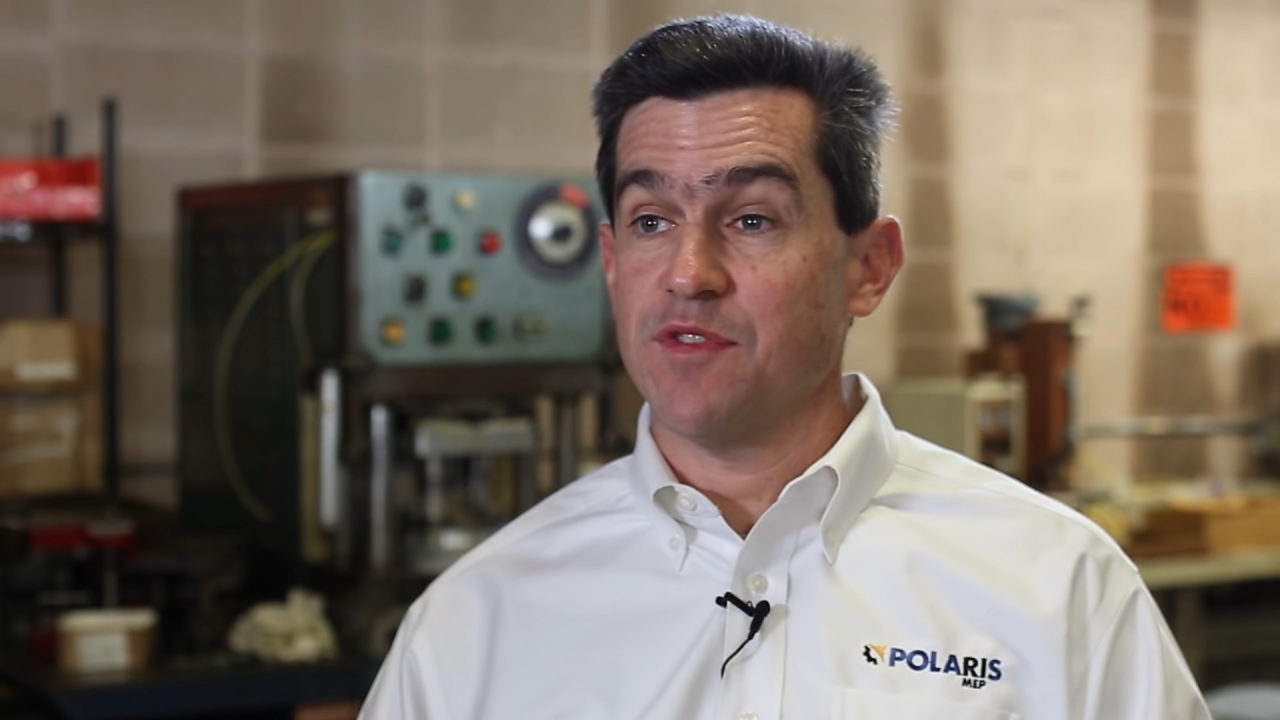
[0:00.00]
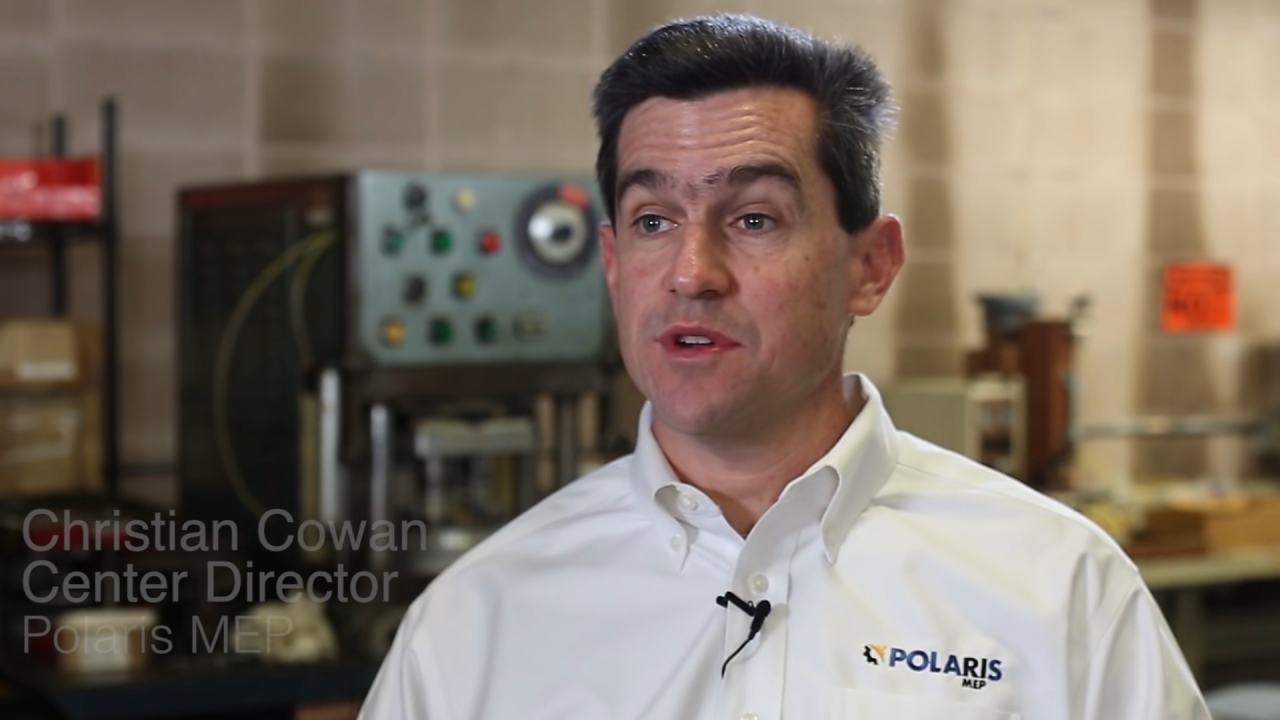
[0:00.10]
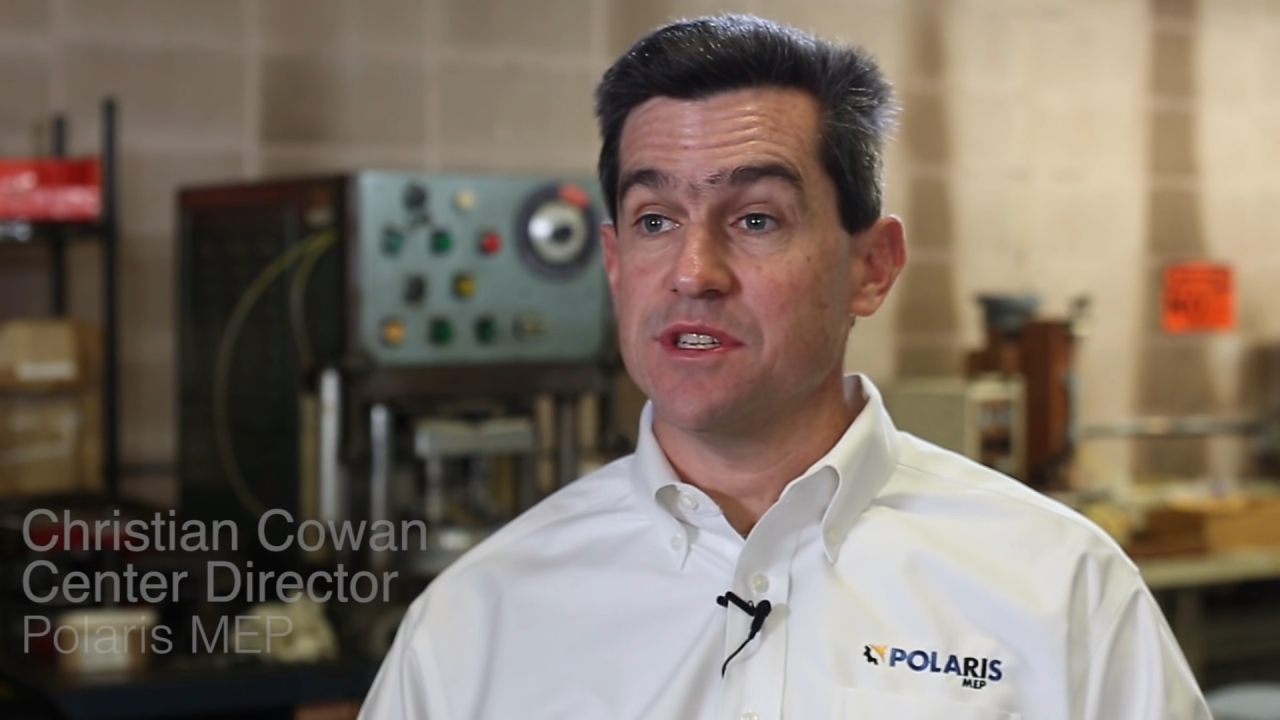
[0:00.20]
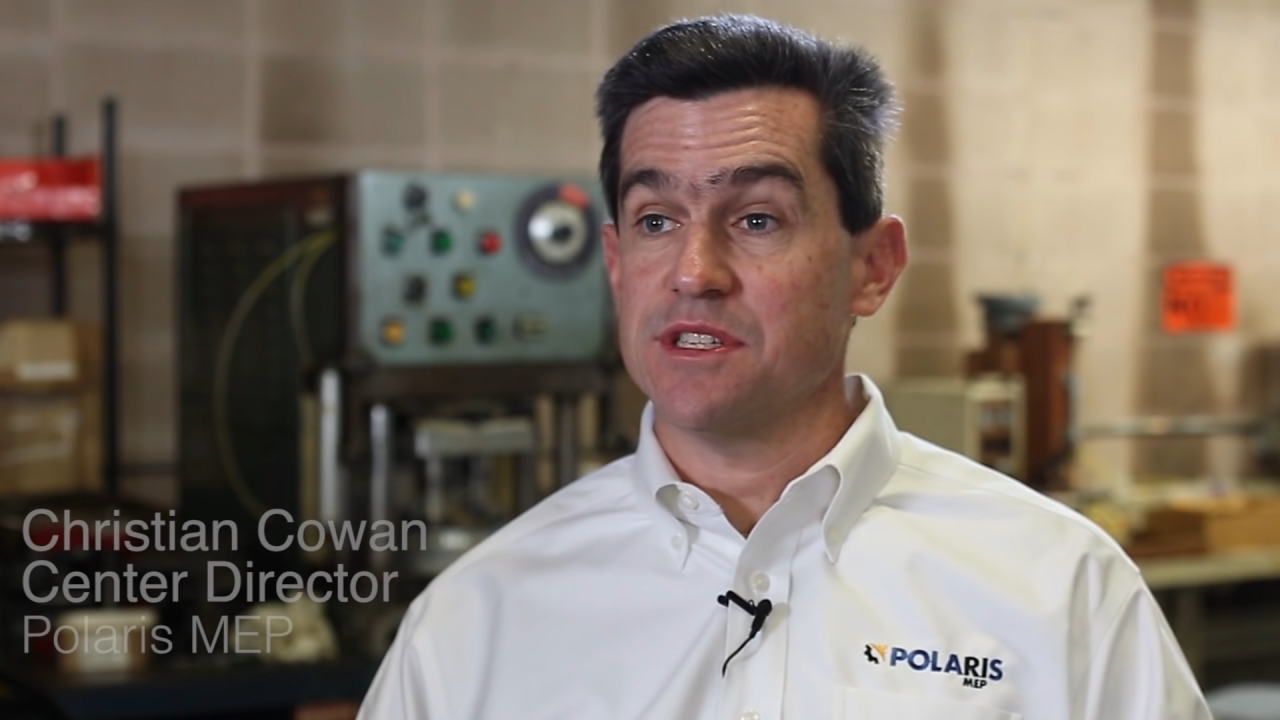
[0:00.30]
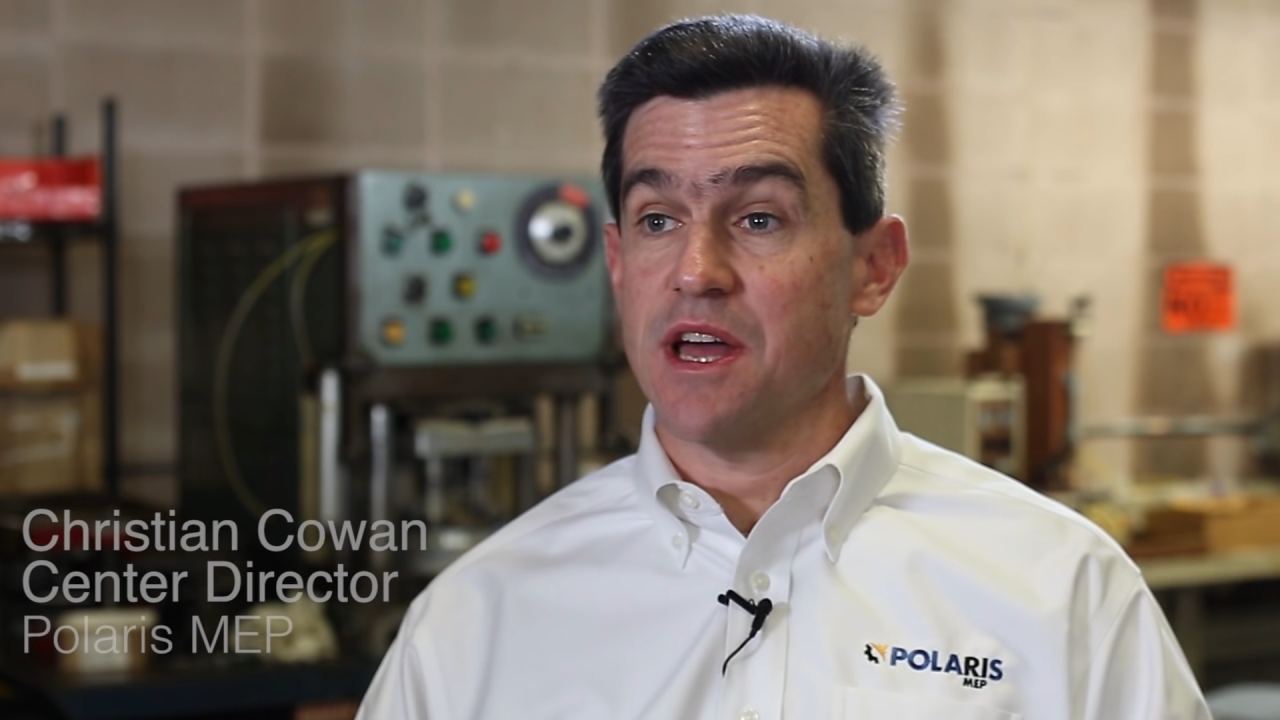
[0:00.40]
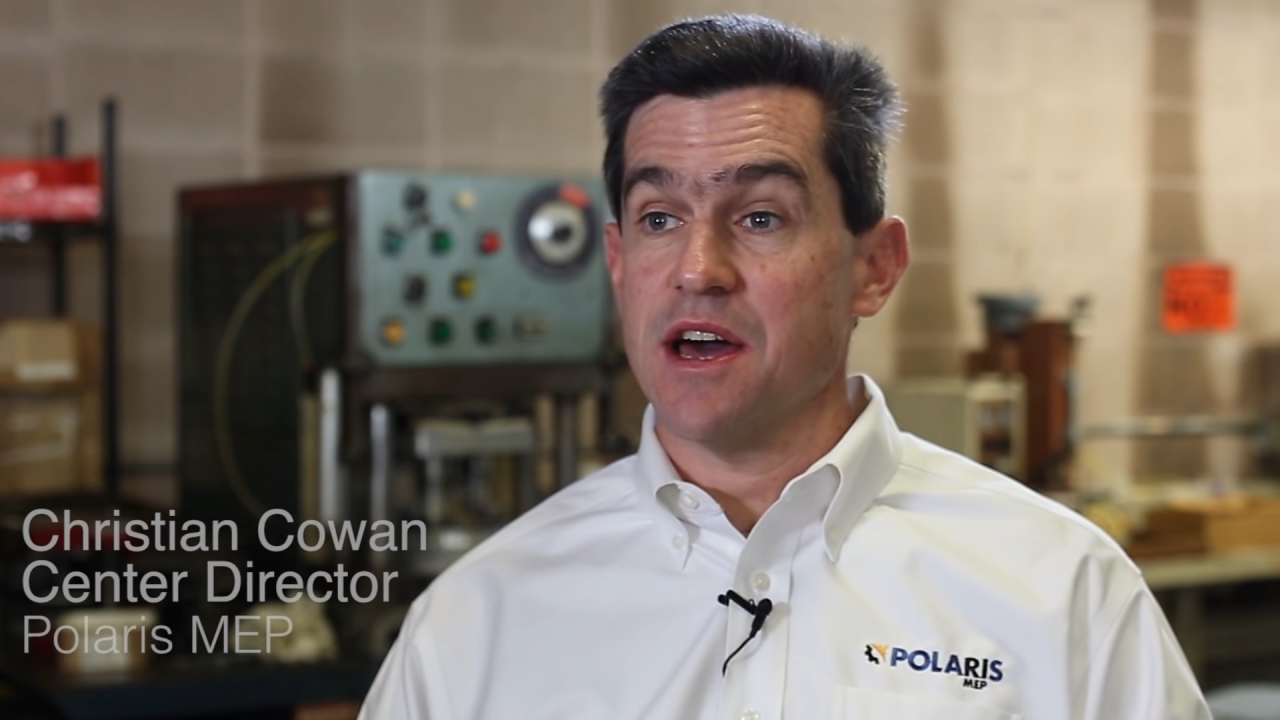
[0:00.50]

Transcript: focused